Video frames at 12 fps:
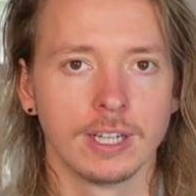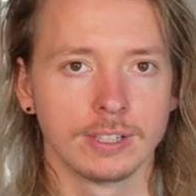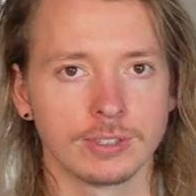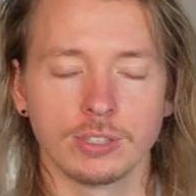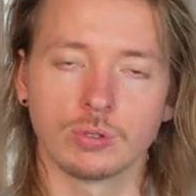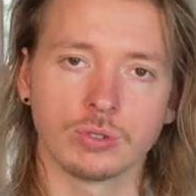
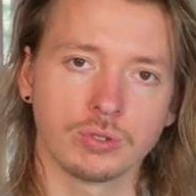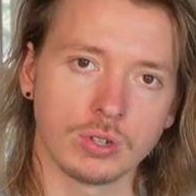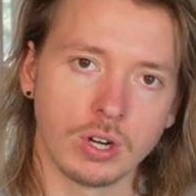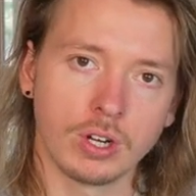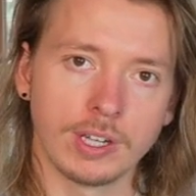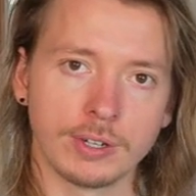So you
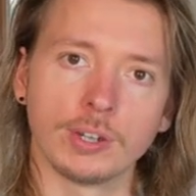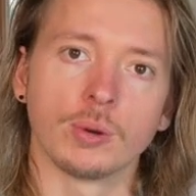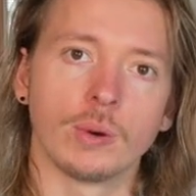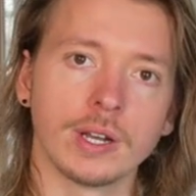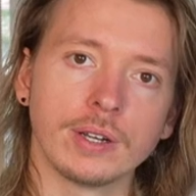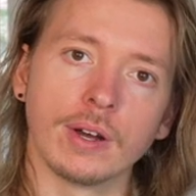crawl out your
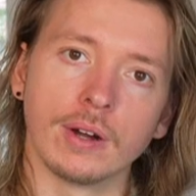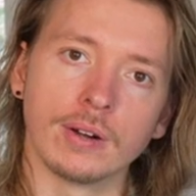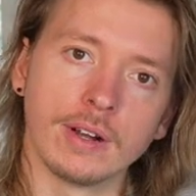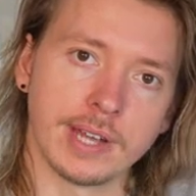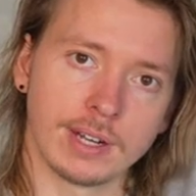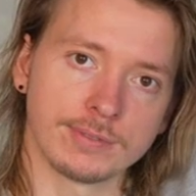window
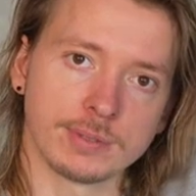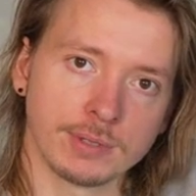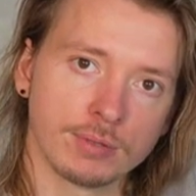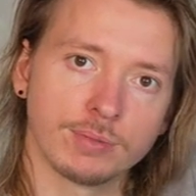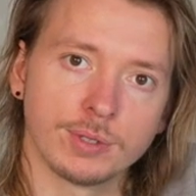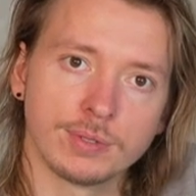down from your
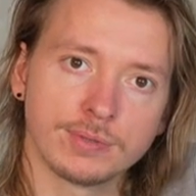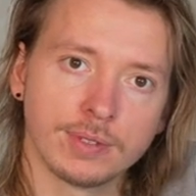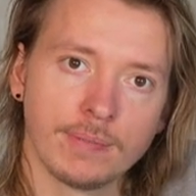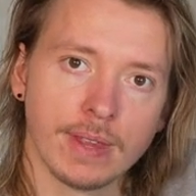roof.